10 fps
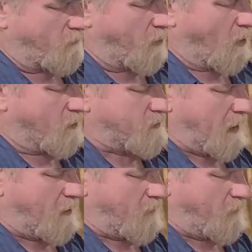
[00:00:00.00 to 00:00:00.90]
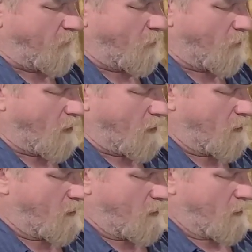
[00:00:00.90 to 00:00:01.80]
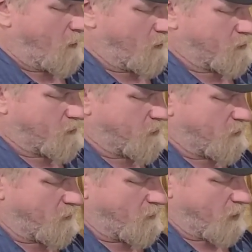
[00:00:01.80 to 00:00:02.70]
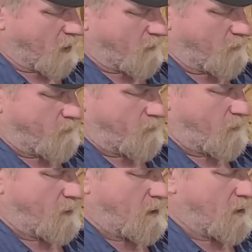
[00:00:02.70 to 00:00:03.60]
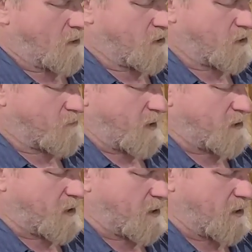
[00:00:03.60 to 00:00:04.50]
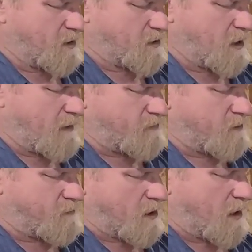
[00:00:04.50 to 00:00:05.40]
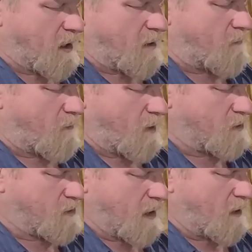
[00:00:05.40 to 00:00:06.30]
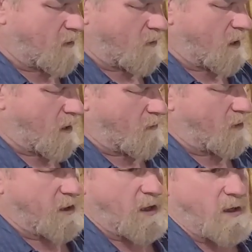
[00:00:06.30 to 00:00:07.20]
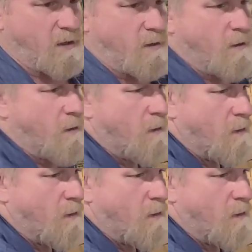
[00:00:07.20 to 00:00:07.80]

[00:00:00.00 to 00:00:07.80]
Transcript: bolts out of the 4 to just basically to save some time. They're not really needed,